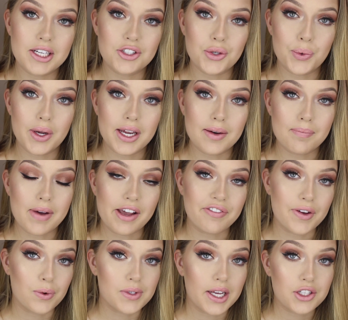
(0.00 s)
doing my
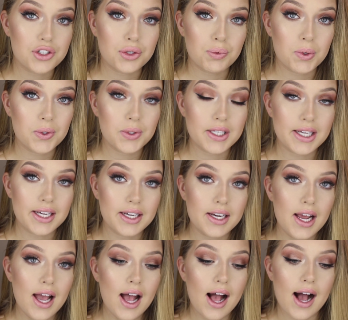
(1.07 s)
foundation routine.
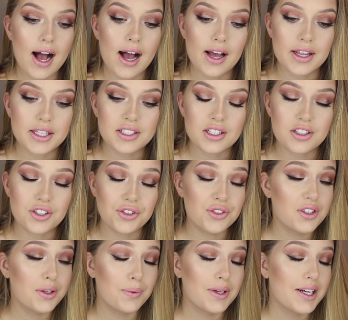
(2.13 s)
This is
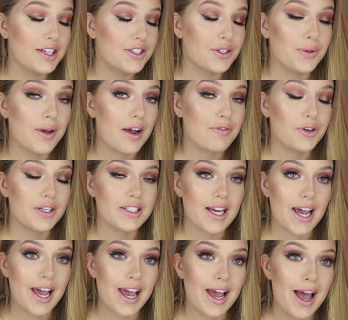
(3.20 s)
usually what I do every
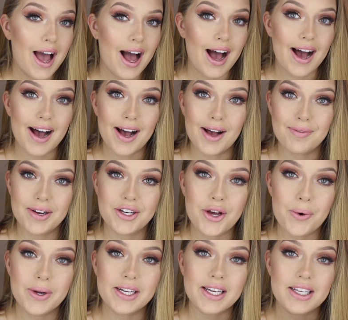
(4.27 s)
day. I
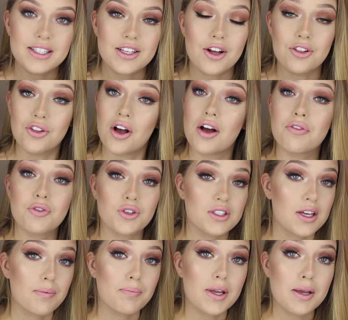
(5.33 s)
know it is a lot for
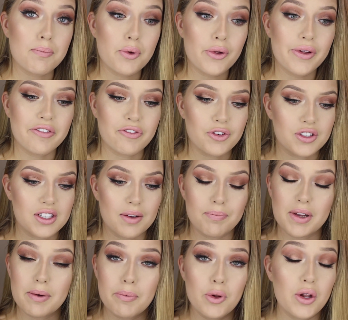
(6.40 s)
some people, and for
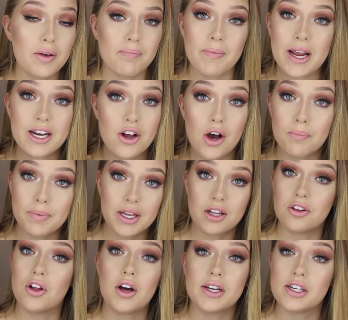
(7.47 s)
some people it may not be
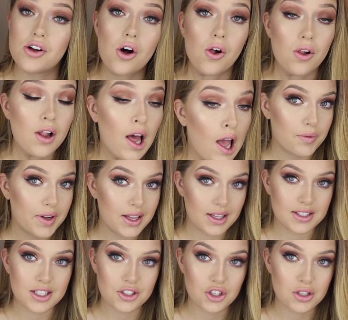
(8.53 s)
a lot at all. For me,
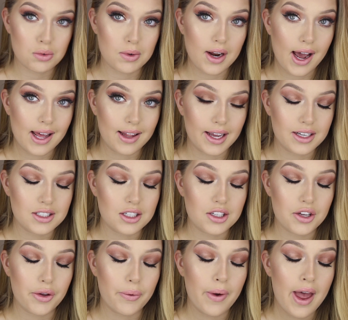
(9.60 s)
this is just what I like to
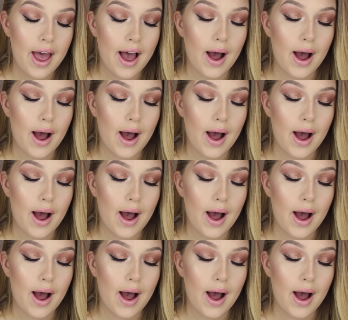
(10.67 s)
do.